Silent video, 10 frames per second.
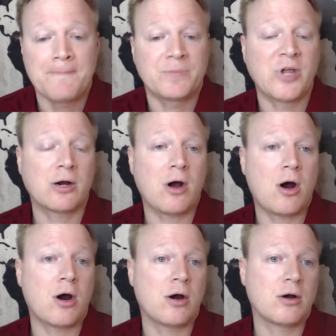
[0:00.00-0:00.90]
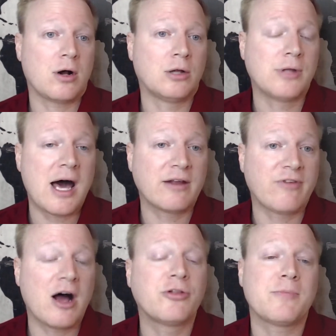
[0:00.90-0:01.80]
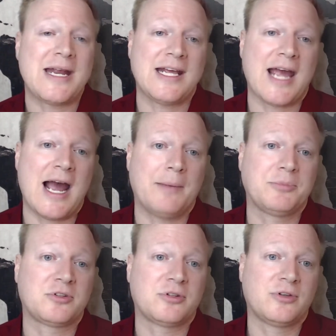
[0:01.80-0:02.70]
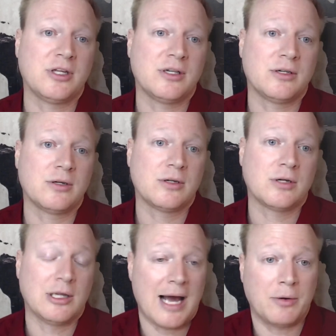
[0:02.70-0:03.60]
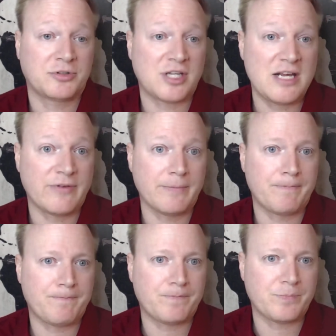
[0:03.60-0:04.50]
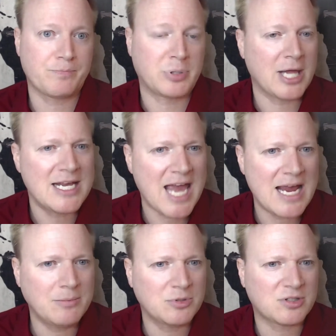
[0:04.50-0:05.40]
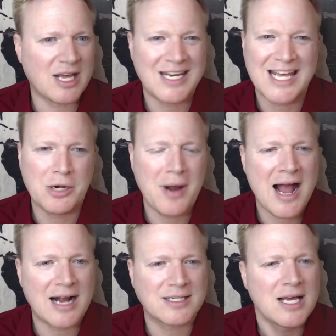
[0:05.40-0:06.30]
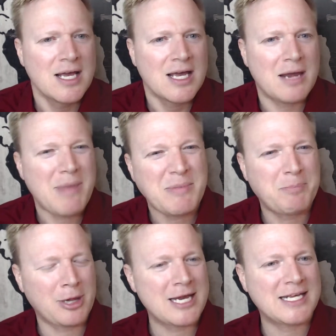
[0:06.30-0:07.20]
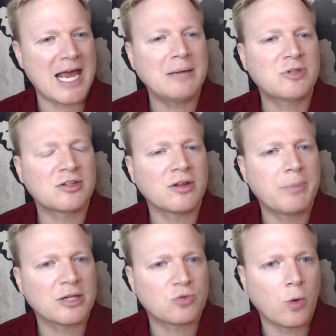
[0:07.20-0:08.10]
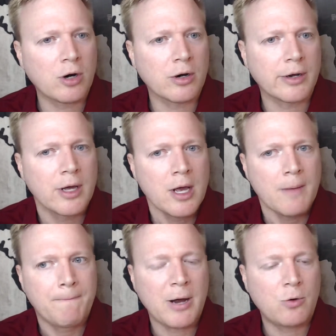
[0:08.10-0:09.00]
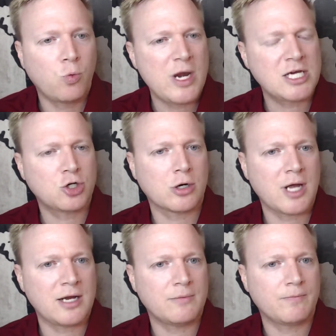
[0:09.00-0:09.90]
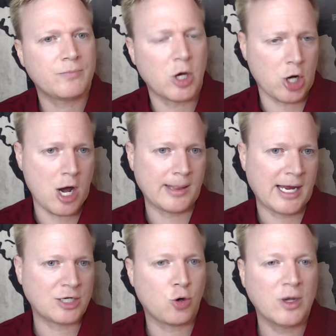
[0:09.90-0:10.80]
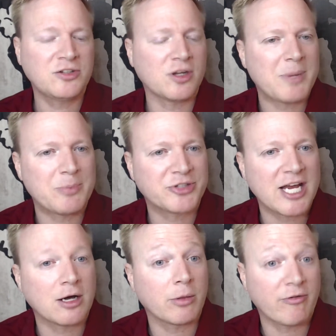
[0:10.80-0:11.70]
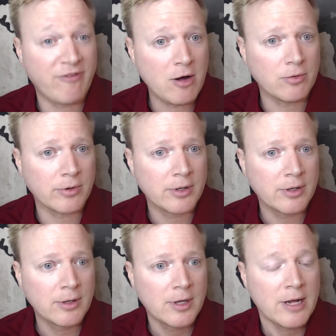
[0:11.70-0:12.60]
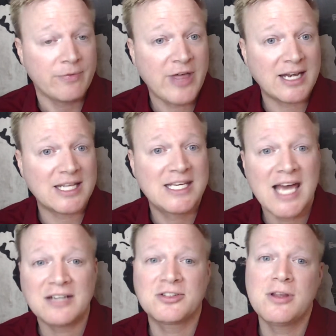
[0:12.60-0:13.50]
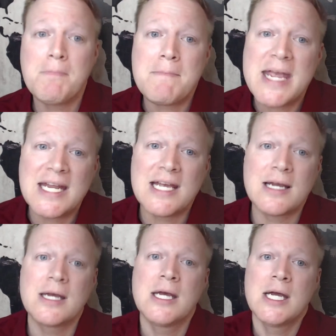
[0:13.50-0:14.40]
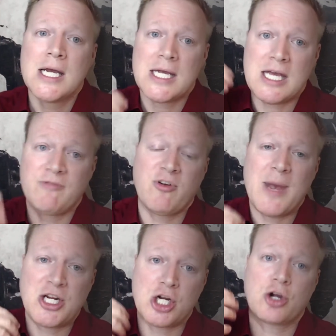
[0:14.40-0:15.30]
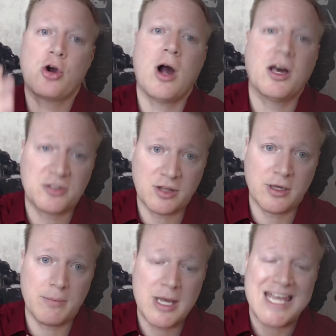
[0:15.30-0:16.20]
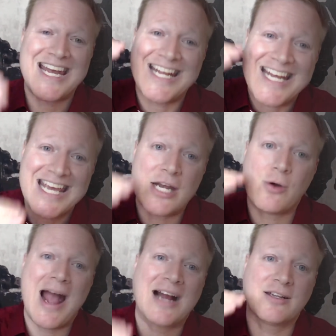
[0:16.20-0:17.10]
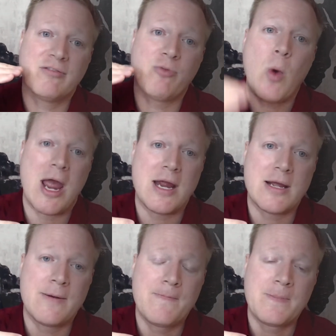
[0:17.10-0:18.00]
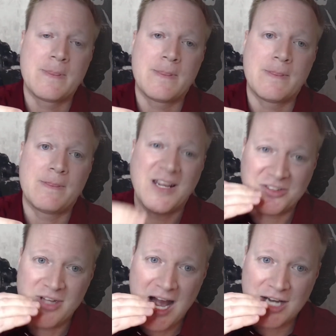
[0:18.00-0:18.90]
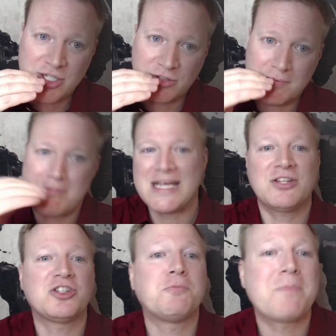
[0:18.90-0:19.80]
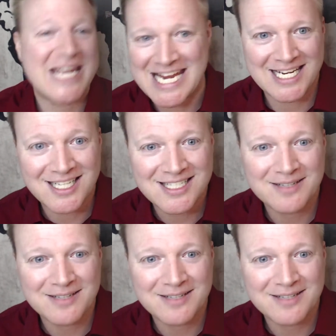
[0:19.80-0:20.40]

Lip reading: There are a lot of other meeting apps that allow us to even play games and interact. And maybe playing games isn't the best word, but we could create an online quiz that people take on their phone that gets the meeting information across to them in an interactive way that's not just me speaking it.